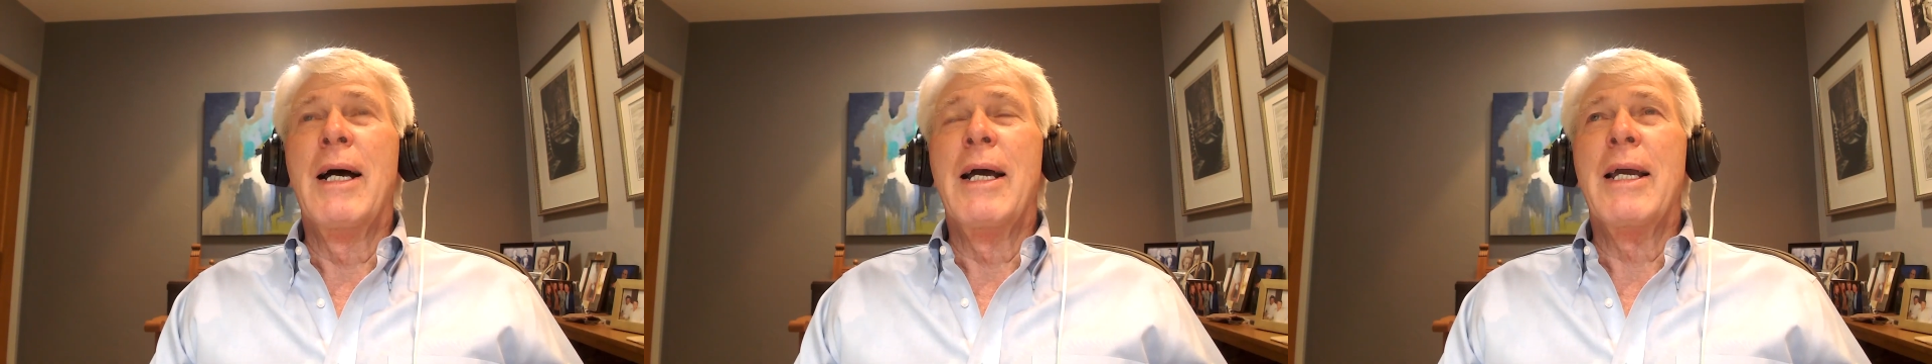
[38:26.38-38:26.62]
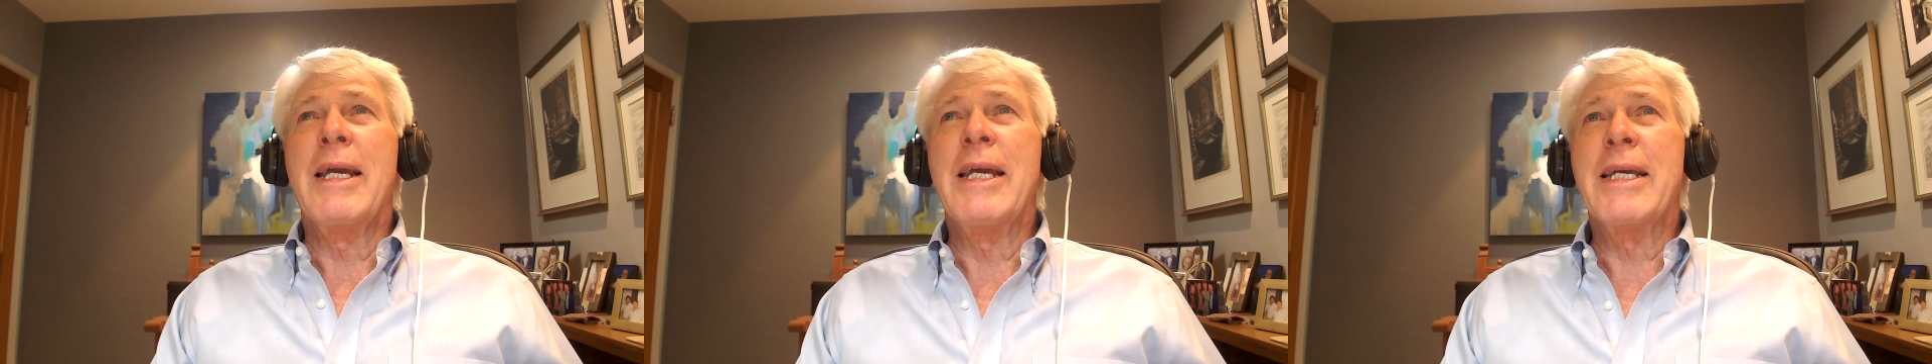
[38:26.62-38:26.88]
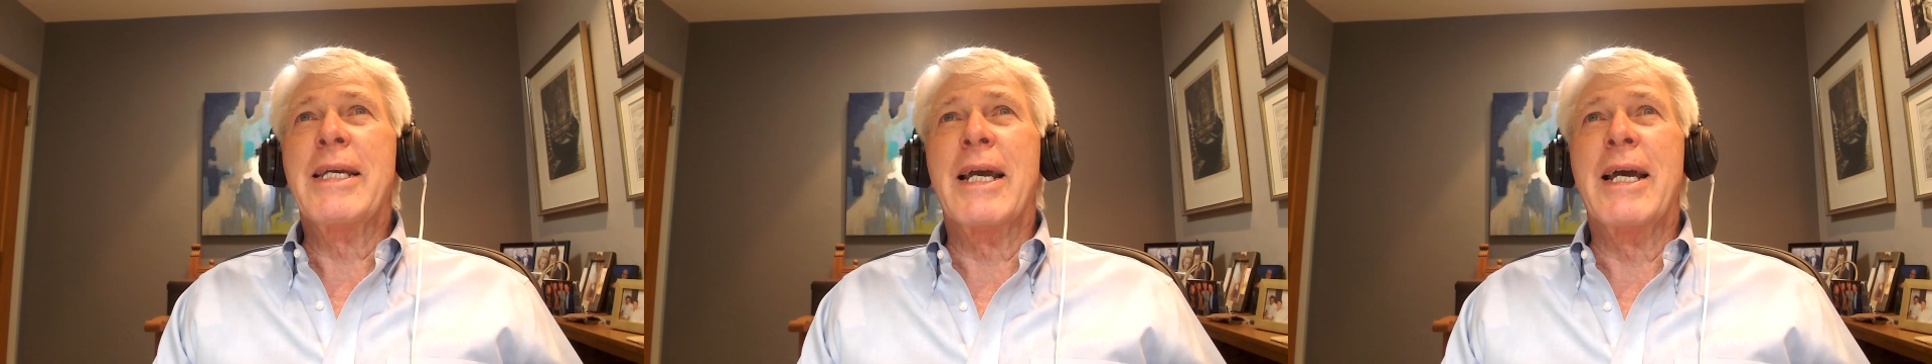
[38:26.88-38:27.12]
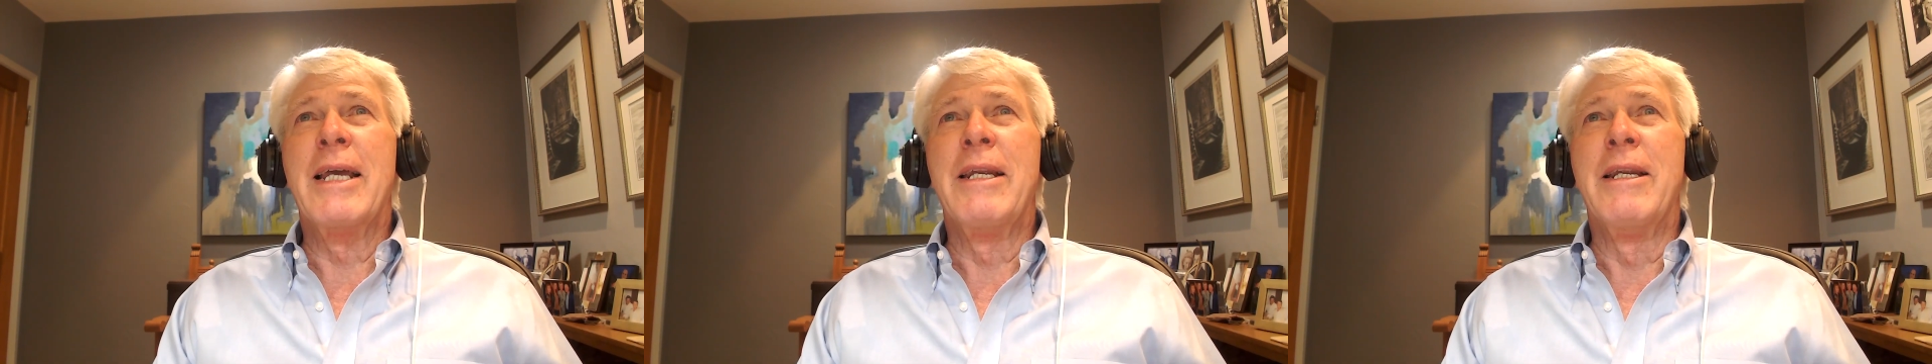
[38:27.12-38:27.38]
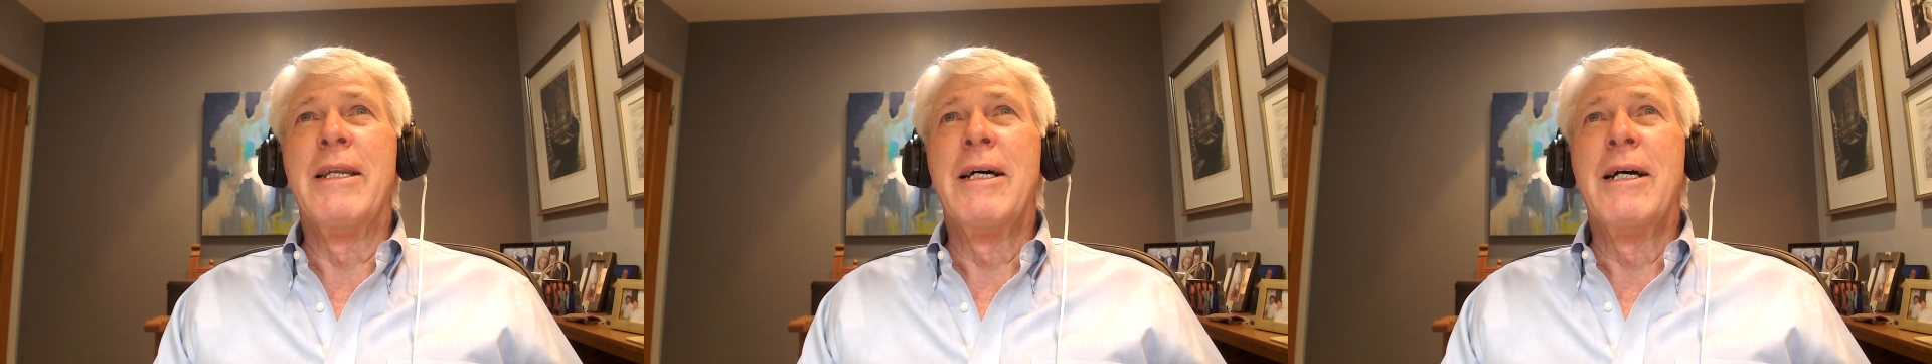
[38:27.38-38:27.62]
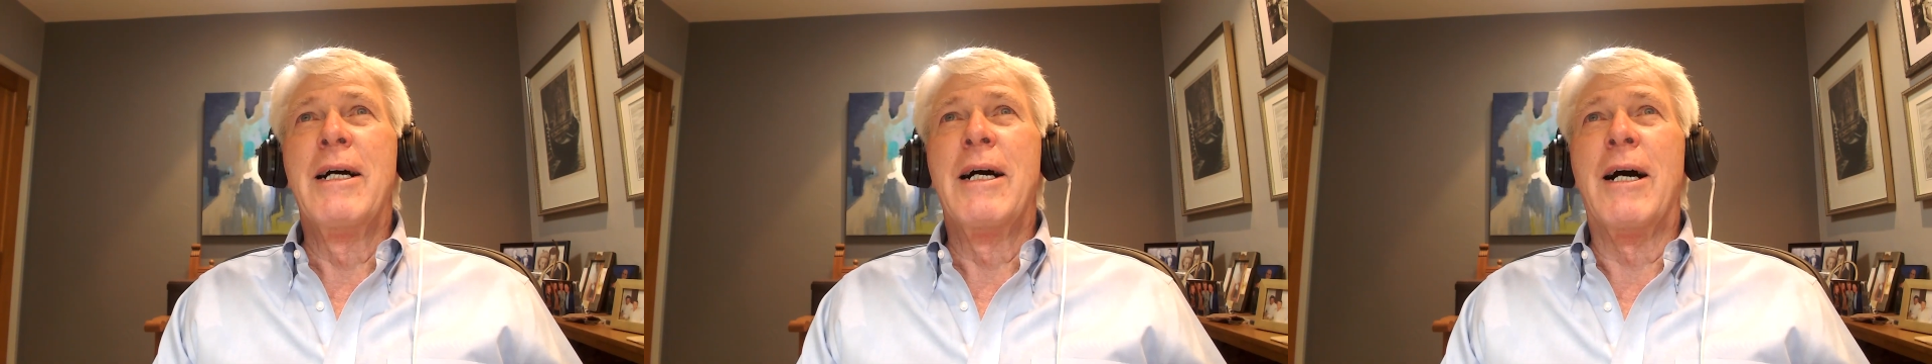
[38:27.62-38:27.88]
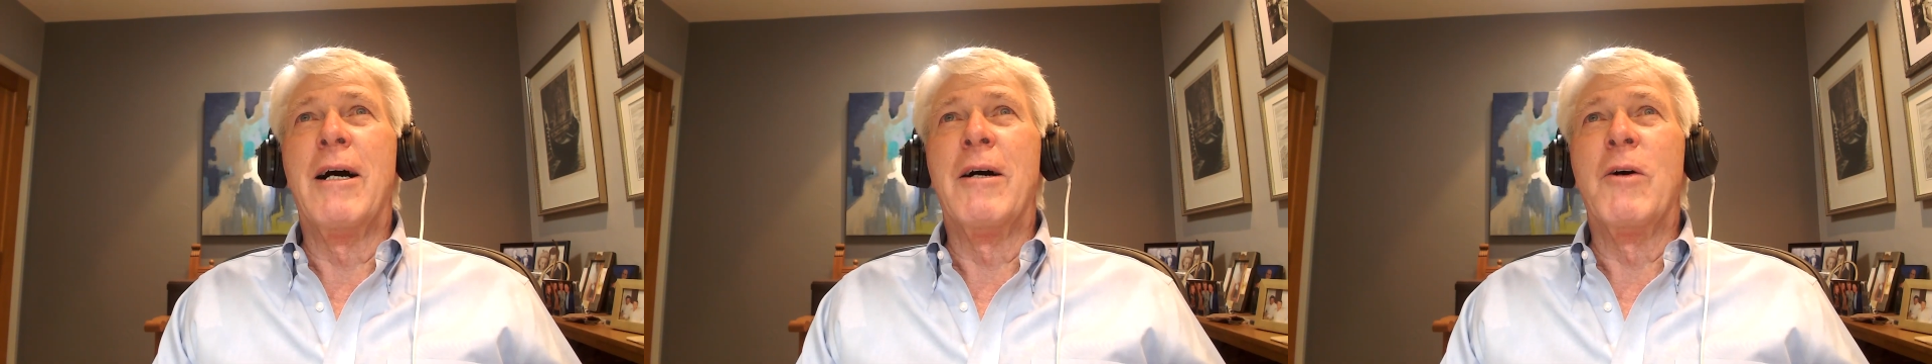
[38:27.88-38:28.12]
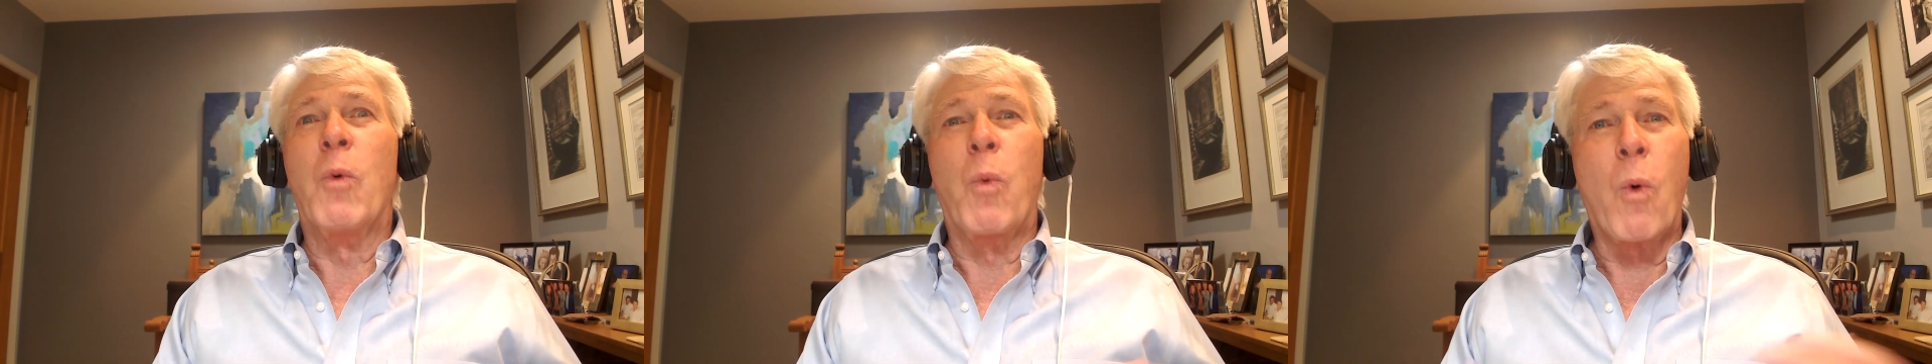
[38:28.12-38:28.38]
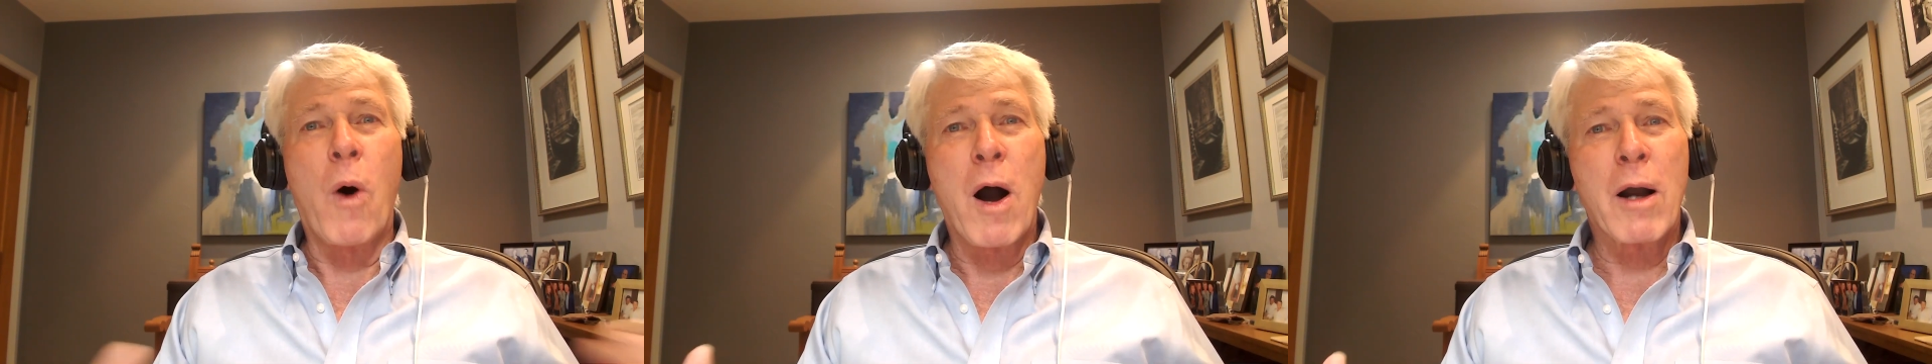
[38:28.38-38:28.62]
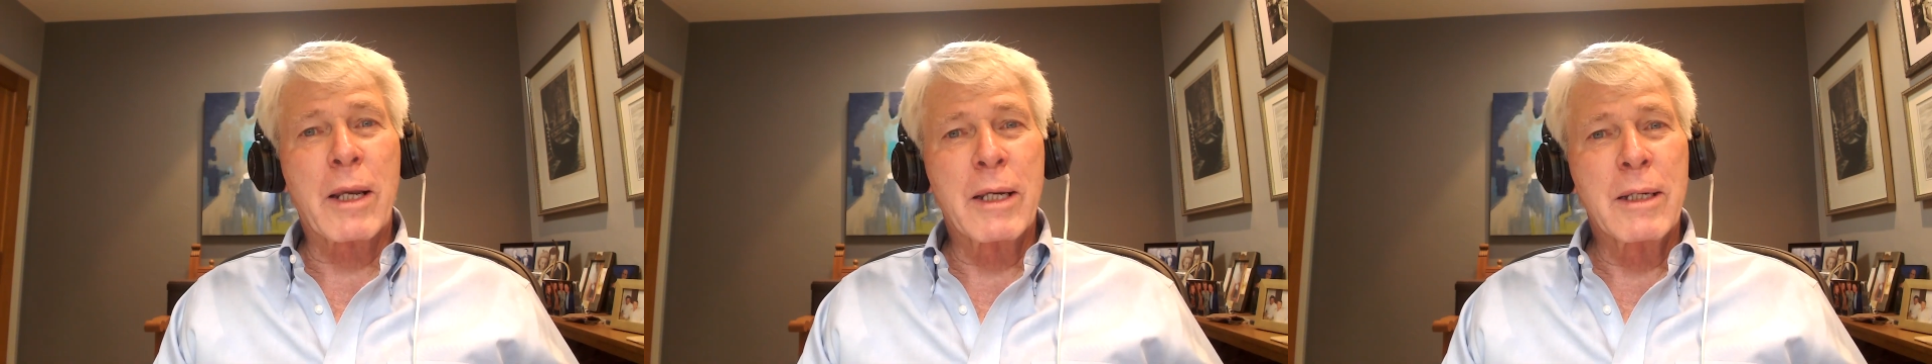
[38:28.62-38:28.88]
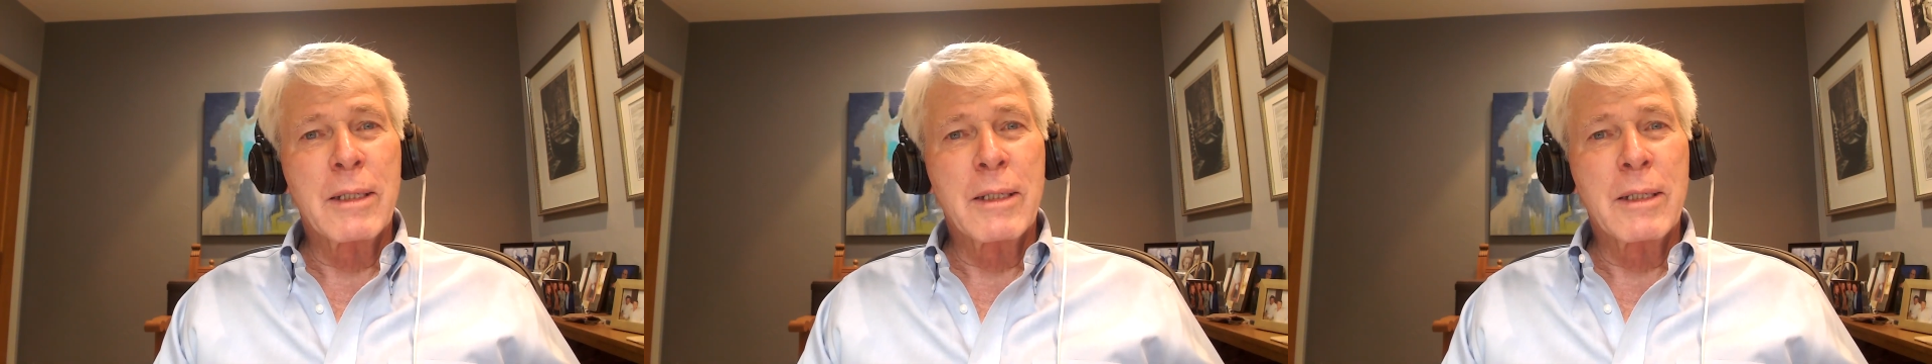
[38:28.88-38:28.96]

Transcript: He can walk.